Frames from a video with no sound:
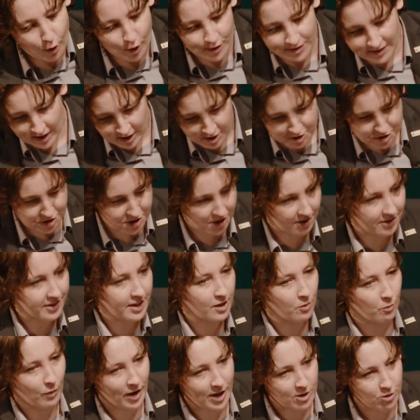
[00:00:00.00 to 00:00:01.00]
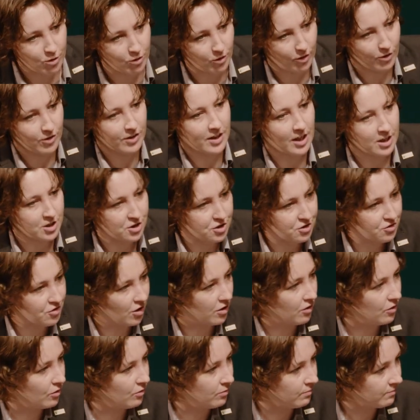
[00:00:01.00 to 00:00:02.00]
on this journey and when you're on this
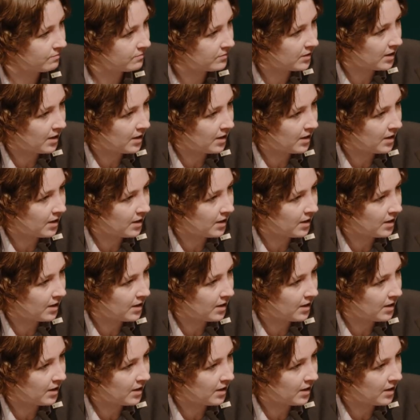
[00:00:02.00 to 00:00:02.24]
struggle,